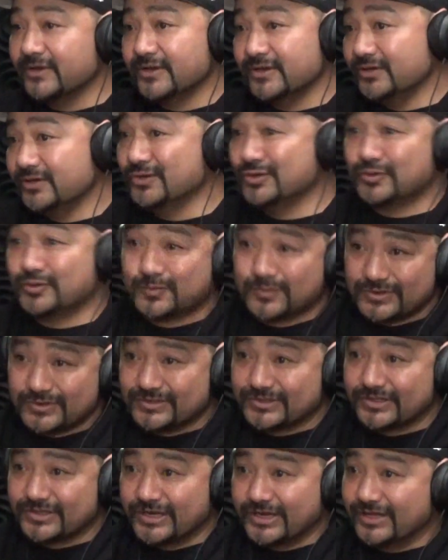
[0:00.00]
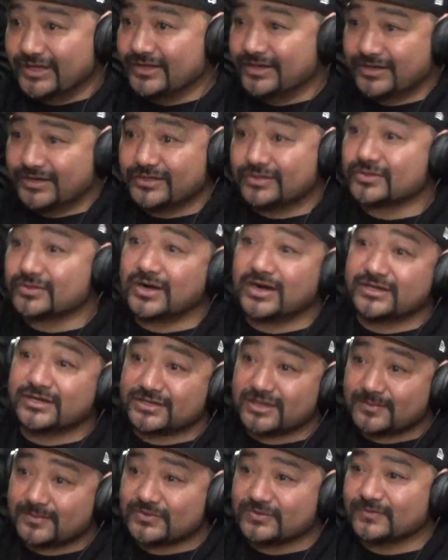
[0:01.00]
you spritz it and then it dries
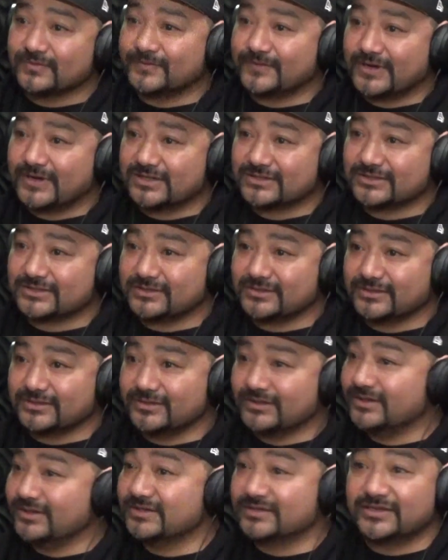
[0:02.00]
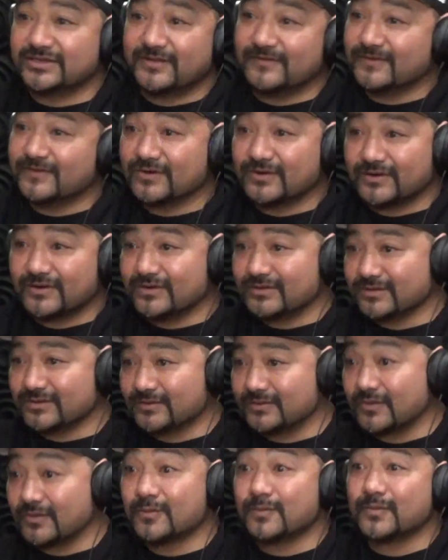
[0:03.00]
up too fast, it's never going to
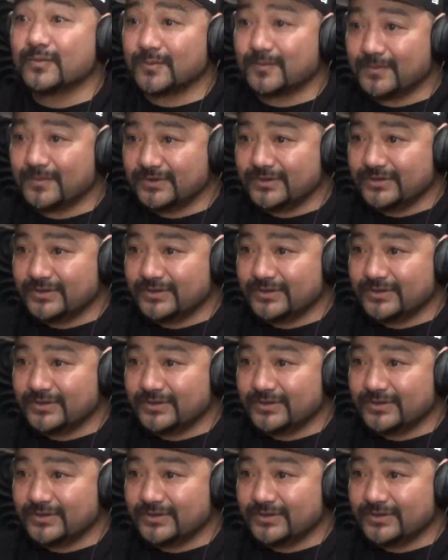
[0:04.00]
grow properly.